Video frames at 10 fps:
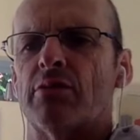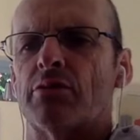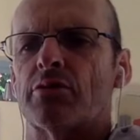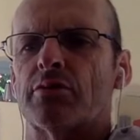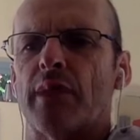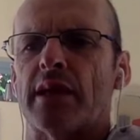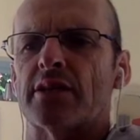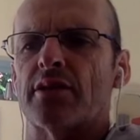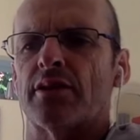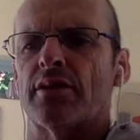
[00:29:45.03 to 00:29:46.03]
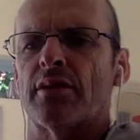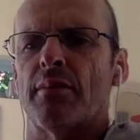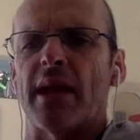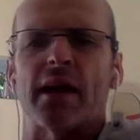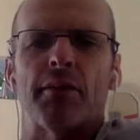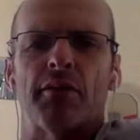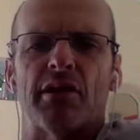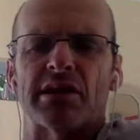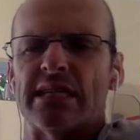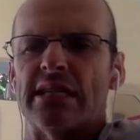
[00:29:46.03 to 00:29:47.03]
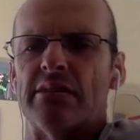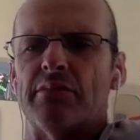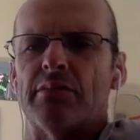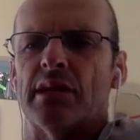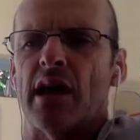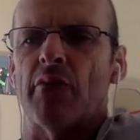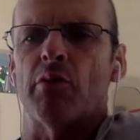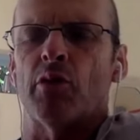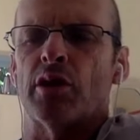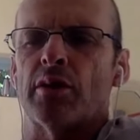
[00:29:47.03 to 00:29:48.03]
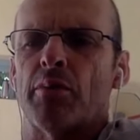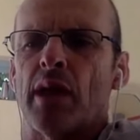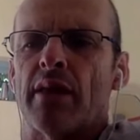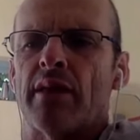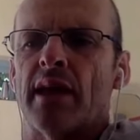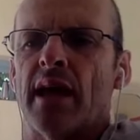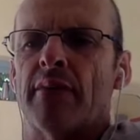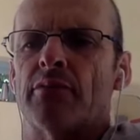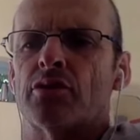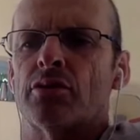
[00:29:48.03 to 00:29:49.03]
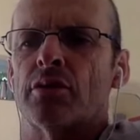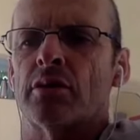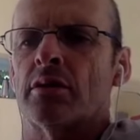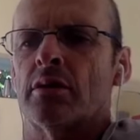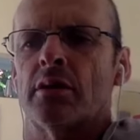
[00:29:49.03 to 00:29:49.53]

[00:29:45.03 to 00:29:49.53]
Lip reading: which was based on the makeup of our team and how we wanted to play the game, to